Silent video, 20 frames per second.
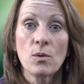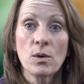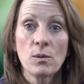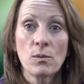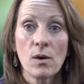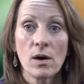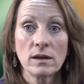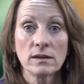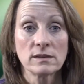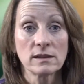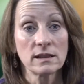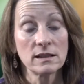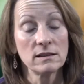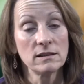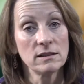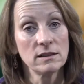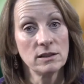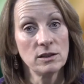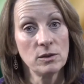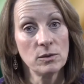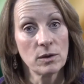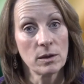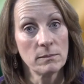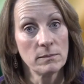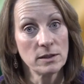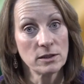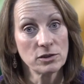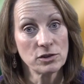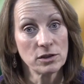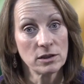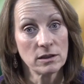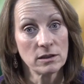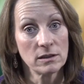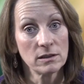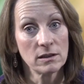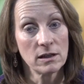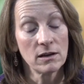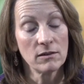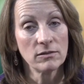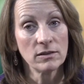we want to continue our mission
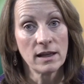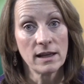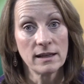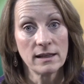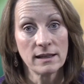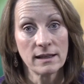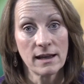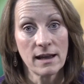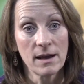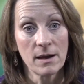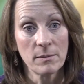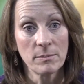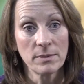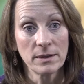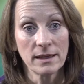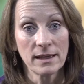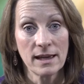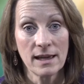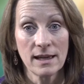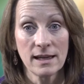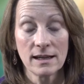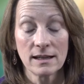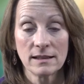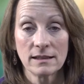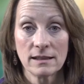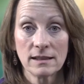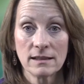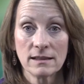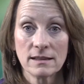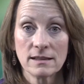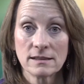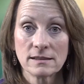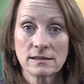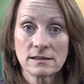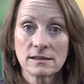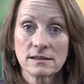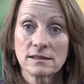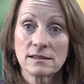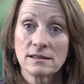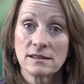of lending a helping hand in
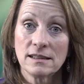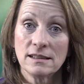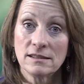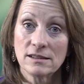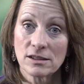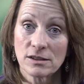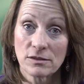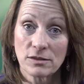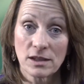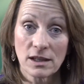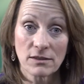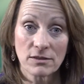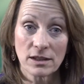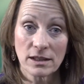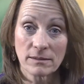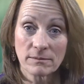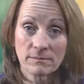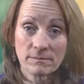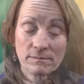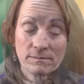this season of giving.